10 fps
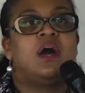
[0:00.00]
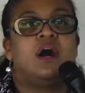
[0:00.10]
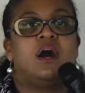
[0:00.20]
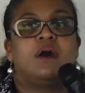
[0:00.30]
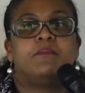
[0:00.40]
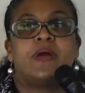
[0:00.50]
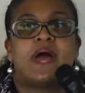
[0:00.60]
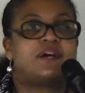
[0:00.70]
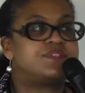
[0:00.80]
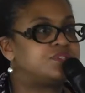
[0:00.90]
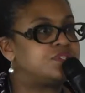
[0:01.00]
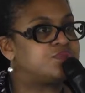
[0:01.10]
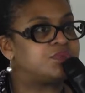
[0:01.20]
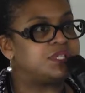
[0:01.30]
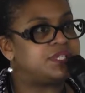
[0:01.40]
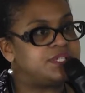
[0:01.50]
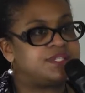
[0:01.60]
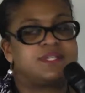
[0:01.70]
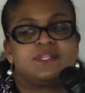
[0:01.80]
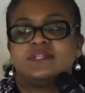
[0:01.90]
hazardous
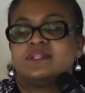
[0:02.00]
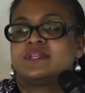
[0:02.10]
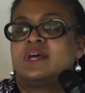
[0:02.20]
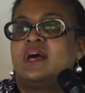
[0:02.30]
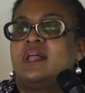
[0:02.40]
releases,